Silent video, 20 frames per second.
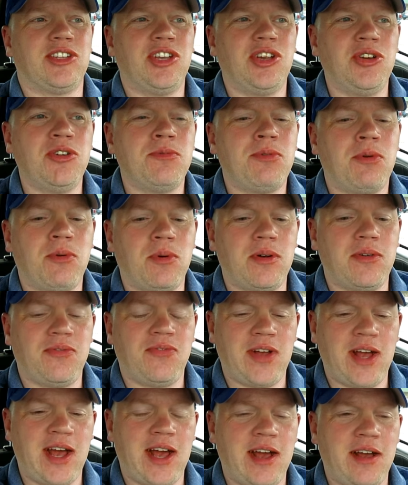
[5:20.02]

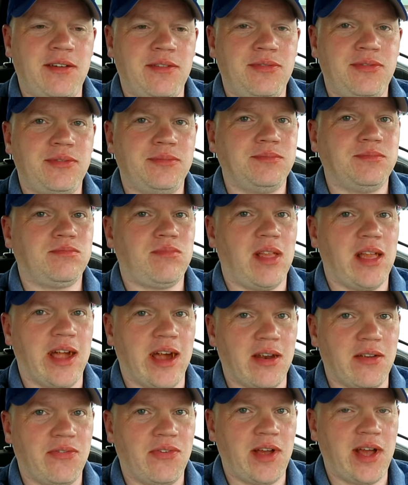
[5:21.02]
2.5
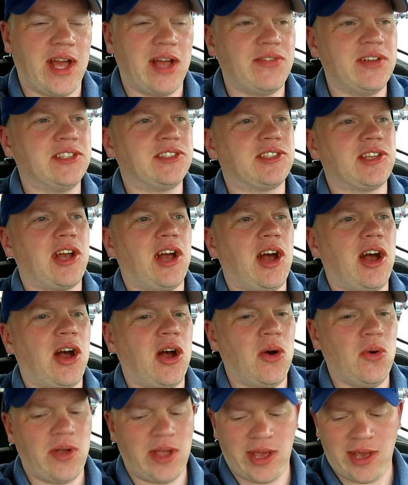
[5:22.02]
out of 5. It's
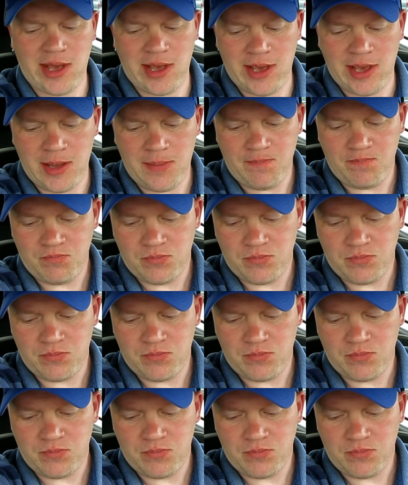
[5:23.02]
okay.